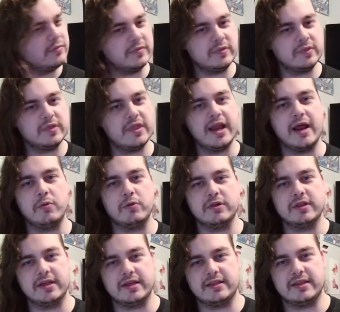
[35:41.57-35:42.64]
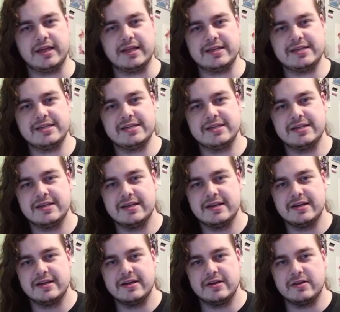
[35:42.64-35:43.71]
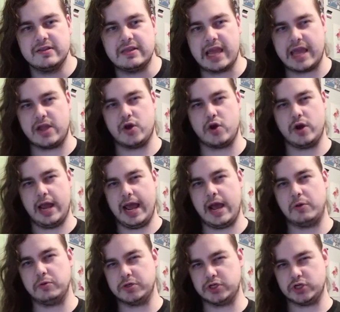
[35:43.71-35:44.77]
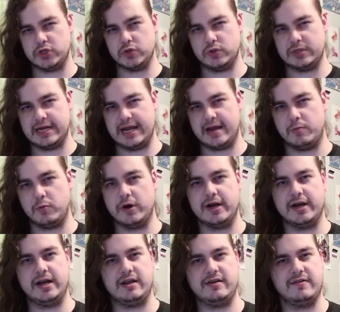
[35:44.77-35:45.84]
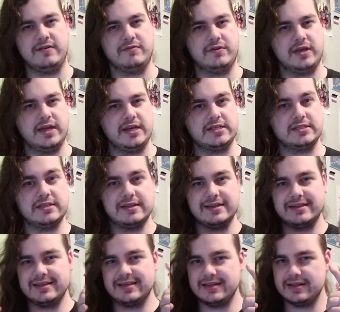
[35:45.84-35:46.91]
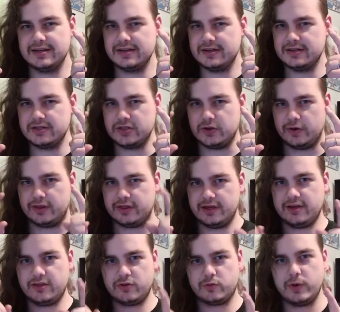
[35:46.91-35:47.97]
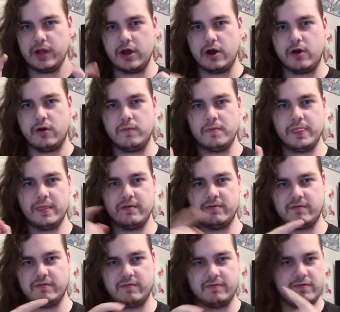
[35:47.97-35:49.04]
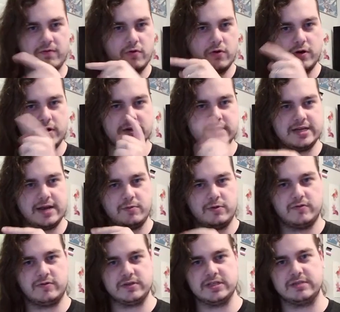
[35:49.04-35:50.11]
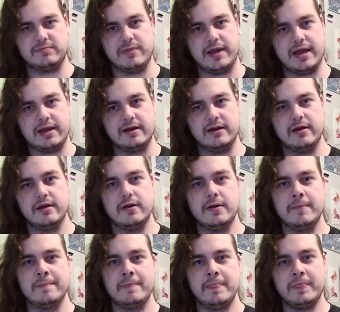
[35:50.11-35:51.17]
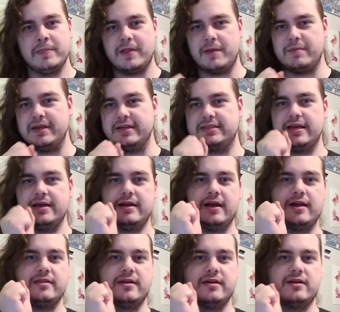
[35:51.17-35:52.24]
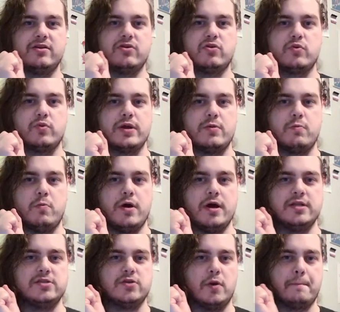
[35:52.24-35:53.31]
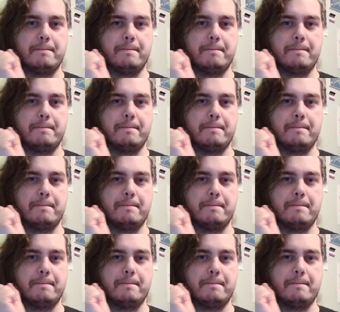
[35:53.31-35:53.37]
that I would think that they could outdo Damwon in any given case. So I think 3-0 for Damwon versus Mad. That being said, I think 3-1, so